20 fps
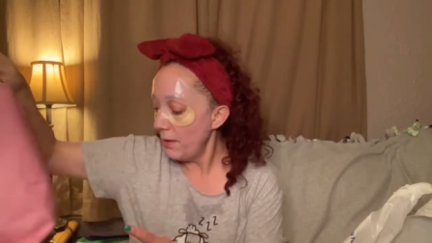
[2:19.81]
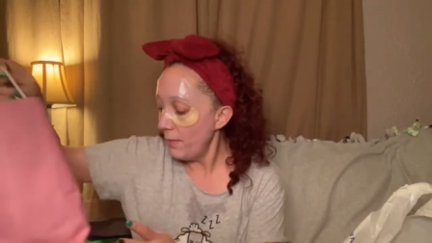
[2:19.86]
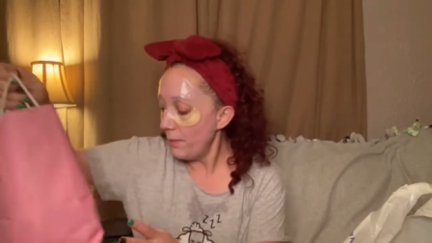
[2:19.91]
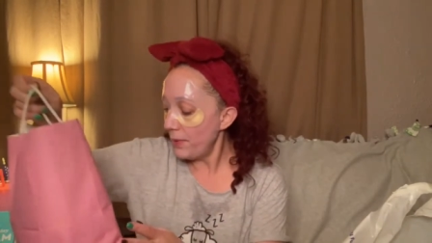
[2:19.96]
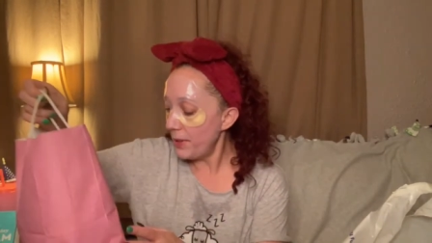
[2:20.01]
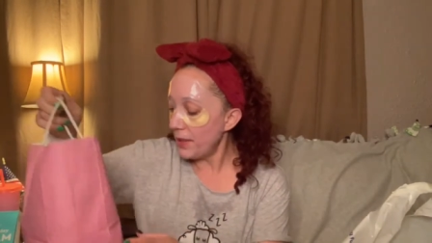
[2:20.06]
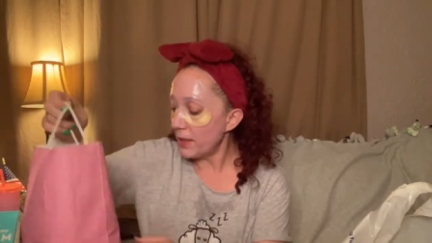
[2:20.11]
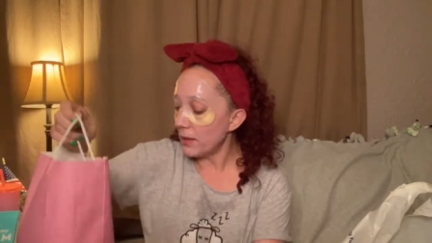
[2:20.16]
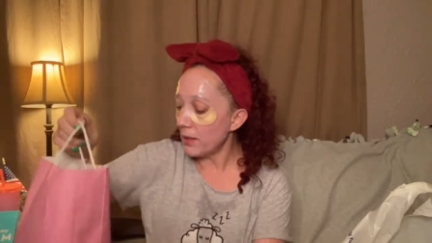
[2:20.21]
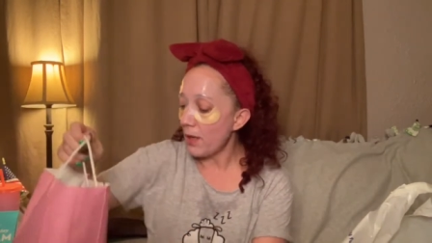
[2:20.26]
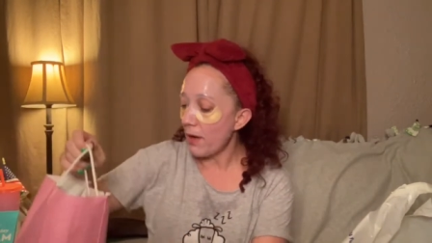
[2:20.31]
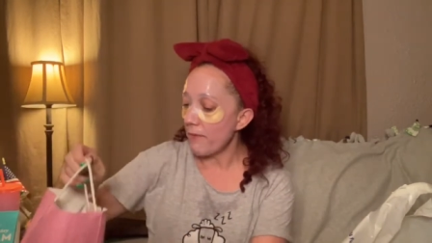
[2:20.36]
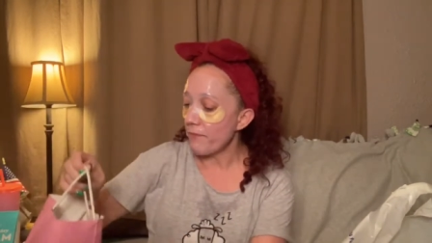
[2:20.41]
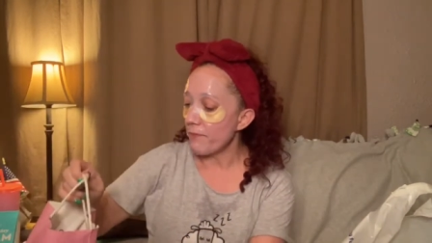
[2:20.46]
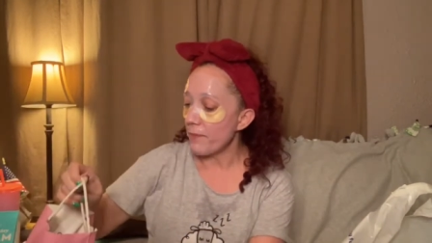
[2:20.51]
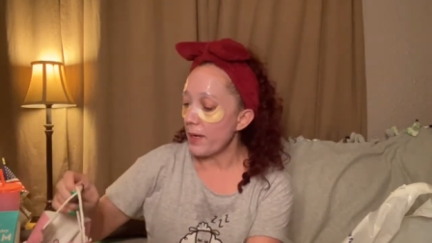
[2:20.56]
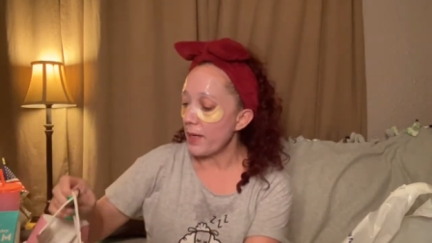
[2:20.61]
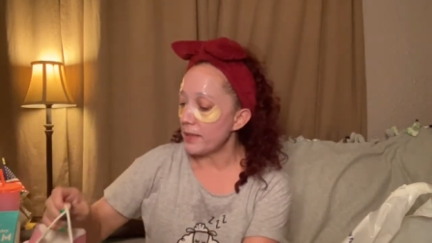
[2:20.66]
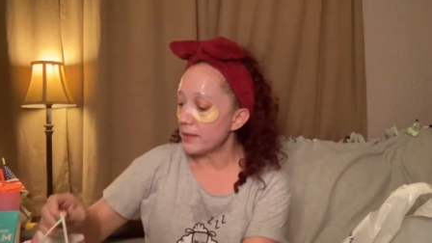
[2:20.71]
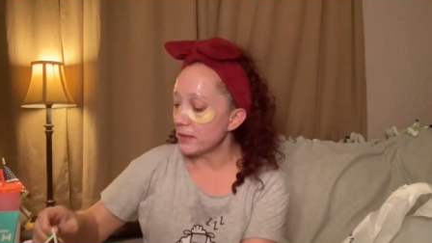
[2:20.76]
Peel-off
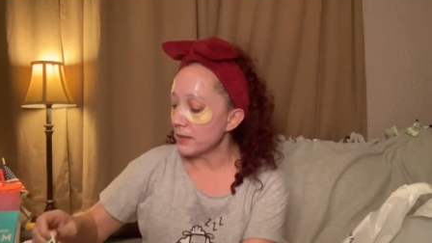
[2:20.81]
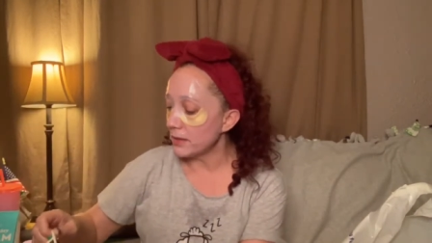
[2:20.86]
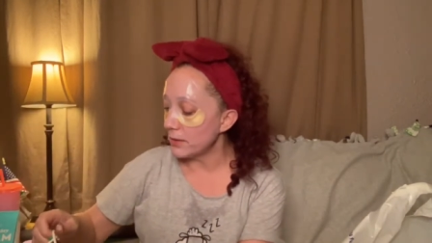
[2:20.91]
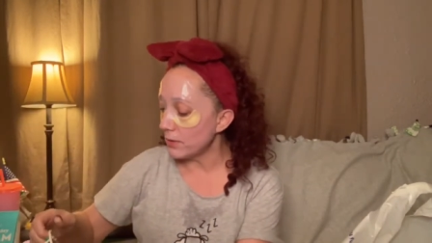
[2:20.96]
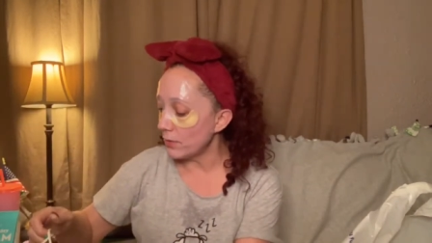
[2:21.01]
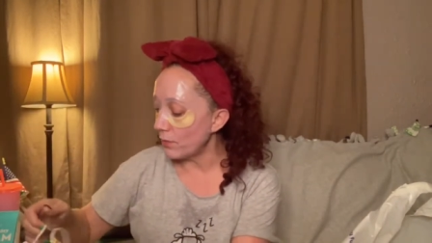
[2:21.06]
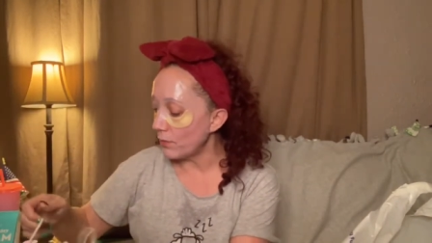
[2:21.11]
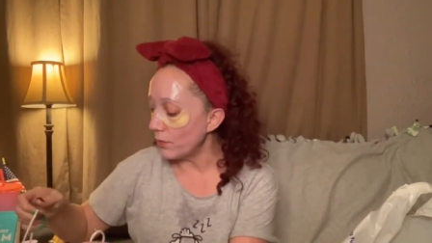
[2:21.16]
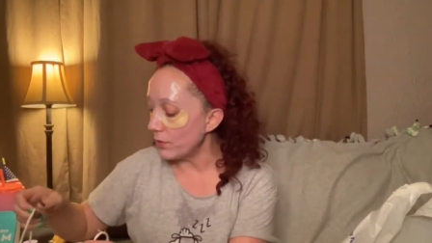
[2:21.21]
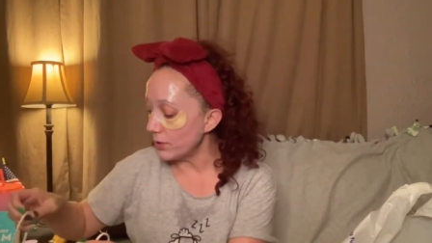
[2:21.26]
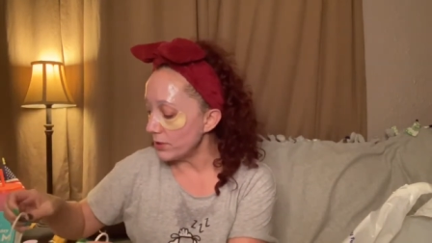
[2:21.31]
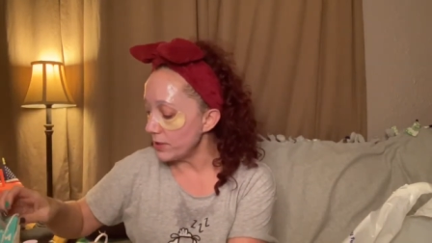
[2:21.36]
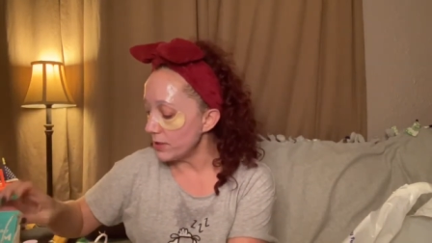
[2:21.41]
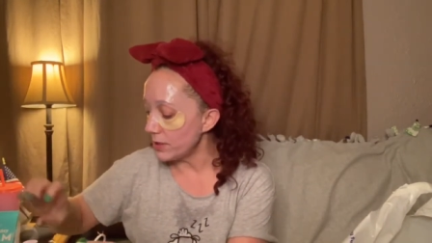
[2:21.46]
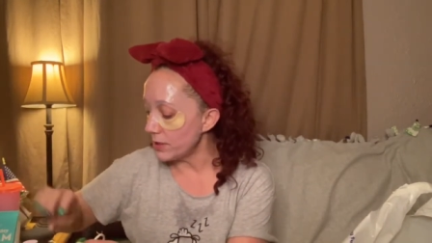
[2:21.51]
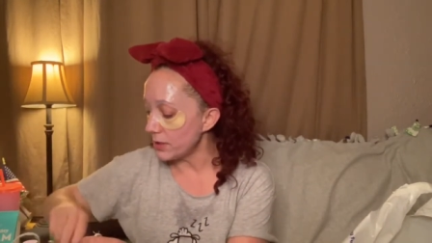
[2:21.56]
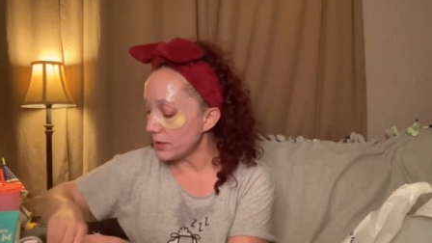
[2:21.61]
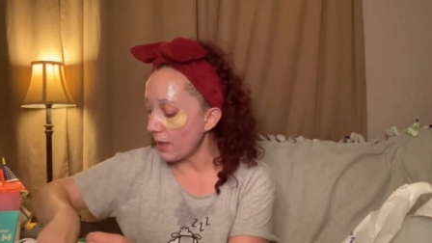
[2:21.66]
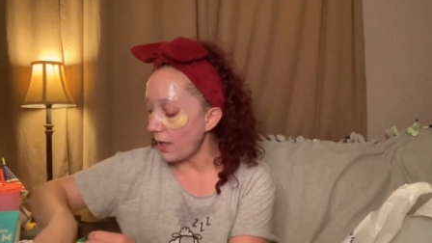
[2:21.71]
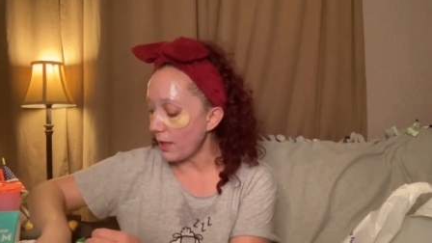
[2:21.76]
masks really
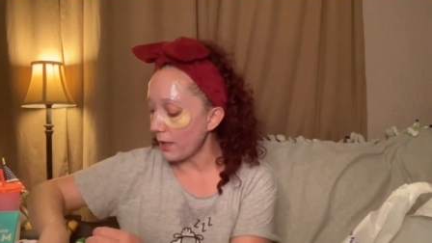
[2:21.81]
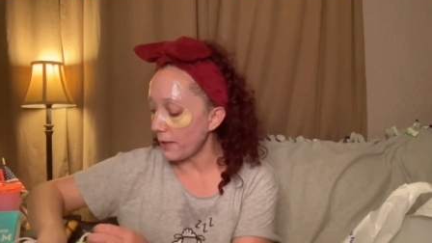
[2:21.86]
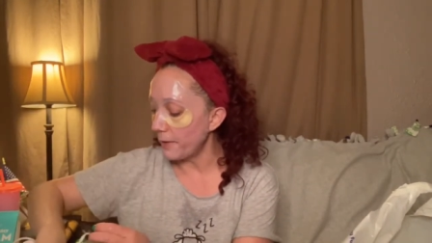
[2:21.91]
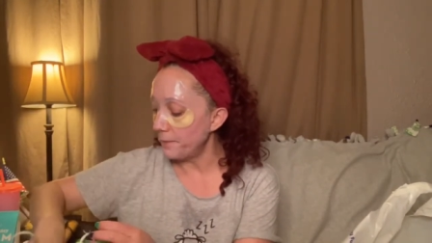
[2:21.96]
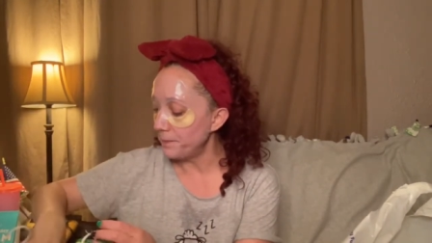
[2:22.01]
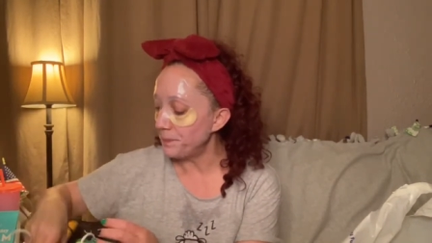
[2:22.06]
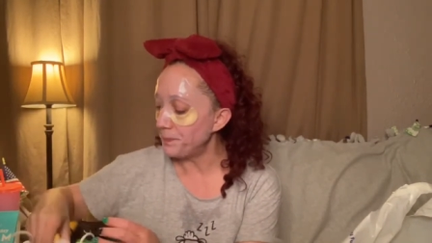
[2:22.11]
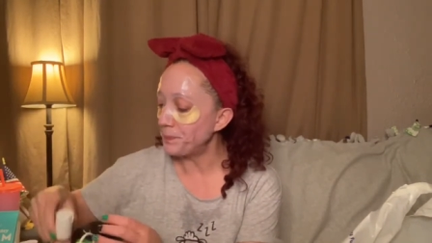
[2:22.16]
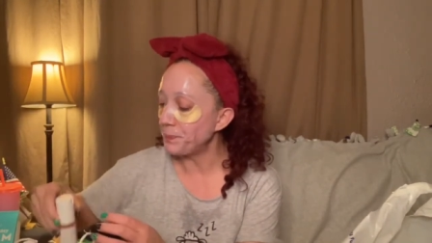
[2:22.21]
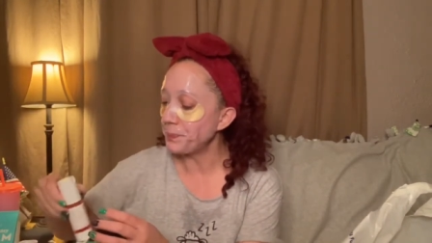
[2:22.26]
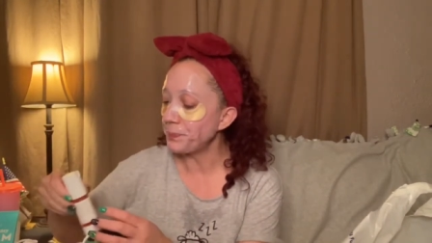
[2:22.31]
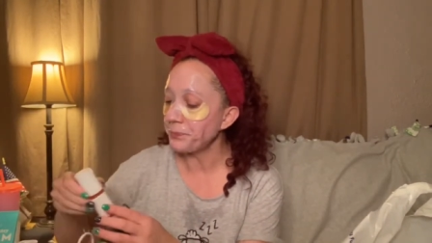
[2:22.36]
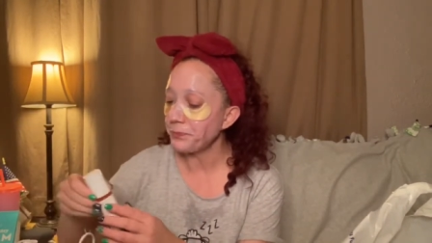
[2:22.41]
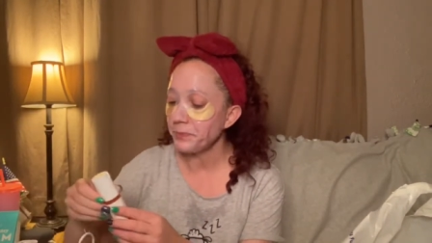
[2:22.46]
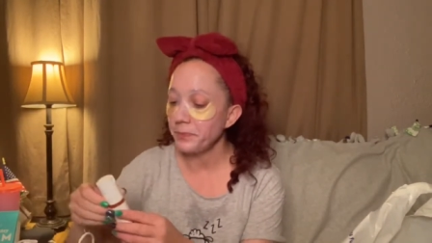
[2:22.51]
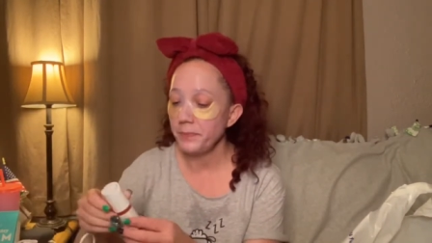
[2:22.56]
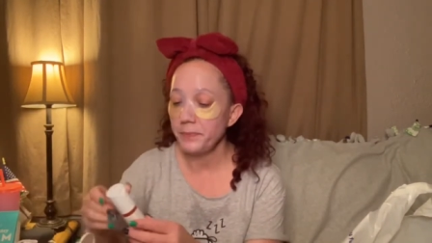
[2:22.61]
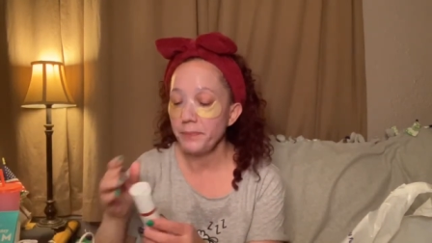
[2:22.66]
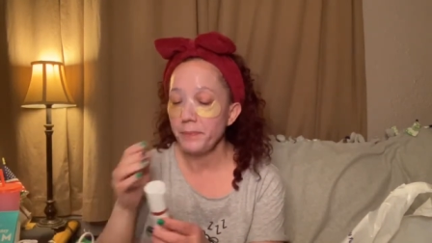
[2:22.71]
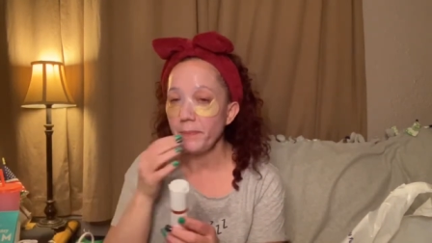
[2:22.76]
suck.
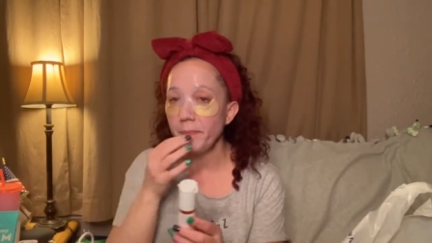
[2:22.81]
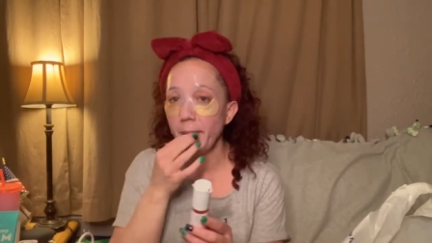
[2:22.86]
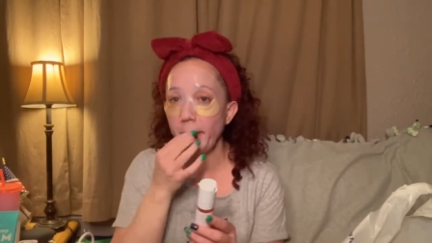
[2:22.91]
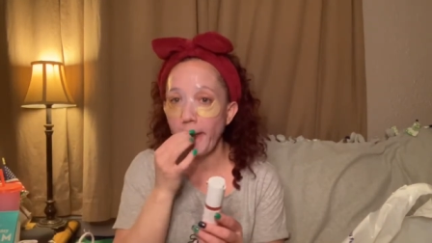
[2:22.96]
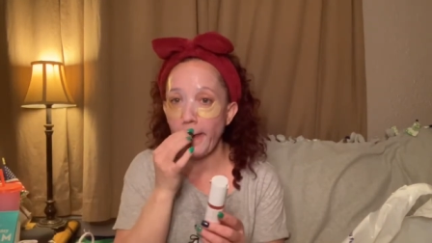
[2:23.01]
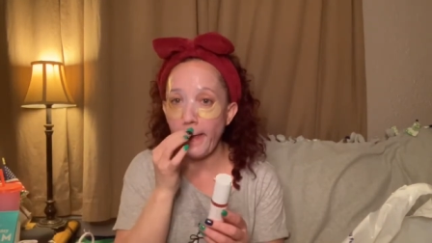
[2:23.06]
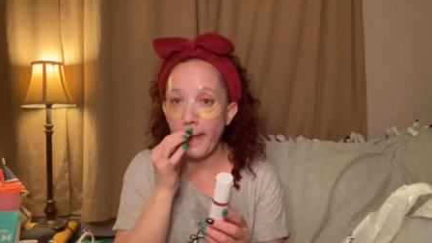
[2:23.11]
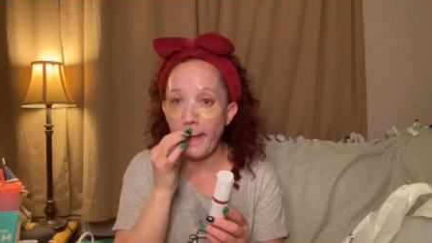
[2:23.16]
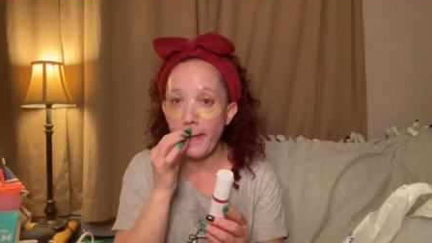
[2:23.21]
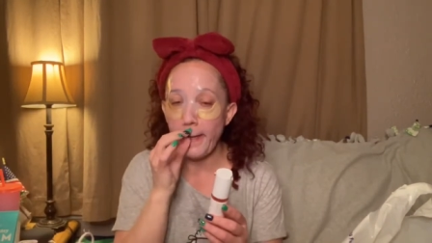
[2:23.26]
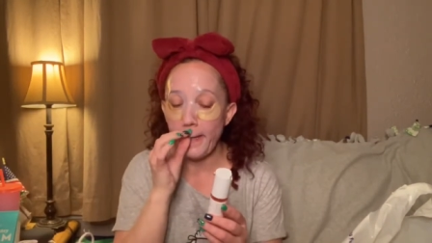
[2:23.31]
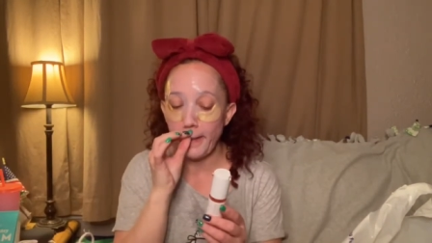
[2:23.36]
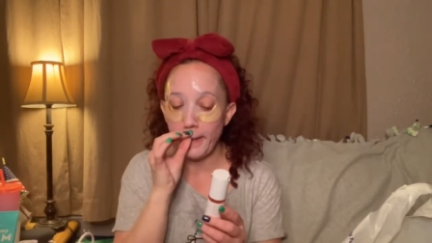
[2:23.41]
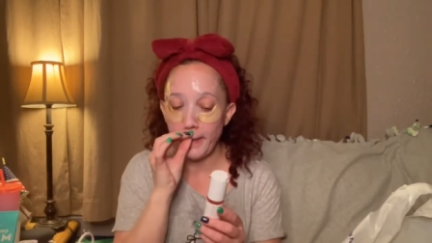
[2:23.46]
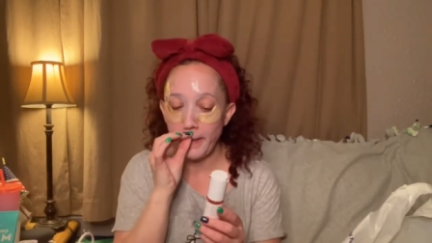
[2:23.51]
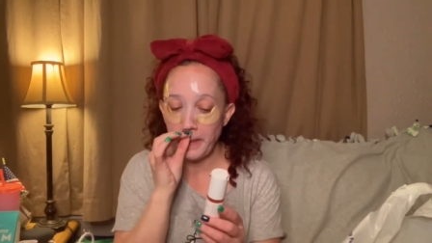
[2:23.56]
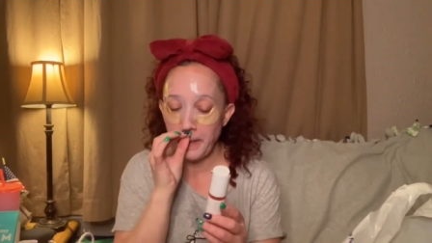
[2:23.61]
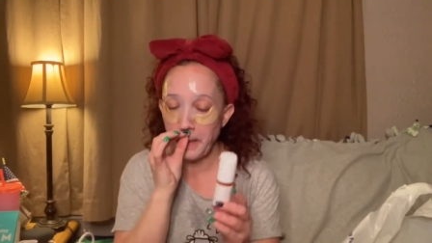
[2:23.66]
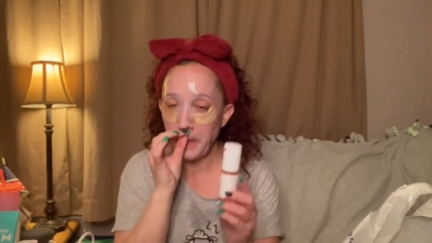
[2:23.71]
And